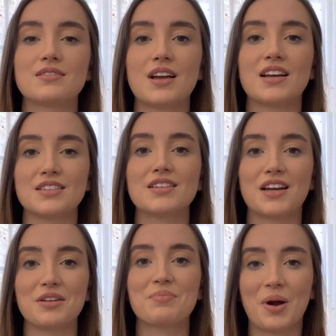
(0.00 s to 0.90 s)
I
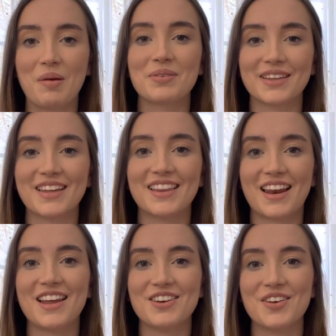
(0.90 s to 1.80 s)
studied properly and
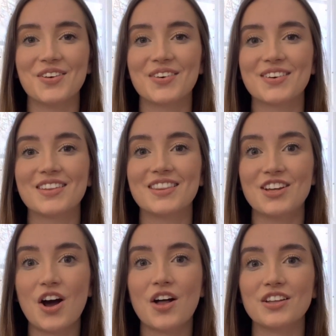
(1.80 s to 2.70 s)
that I knew the
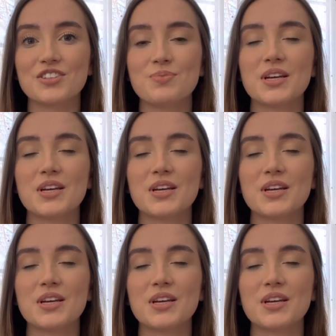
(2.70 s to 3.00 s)
knowledge.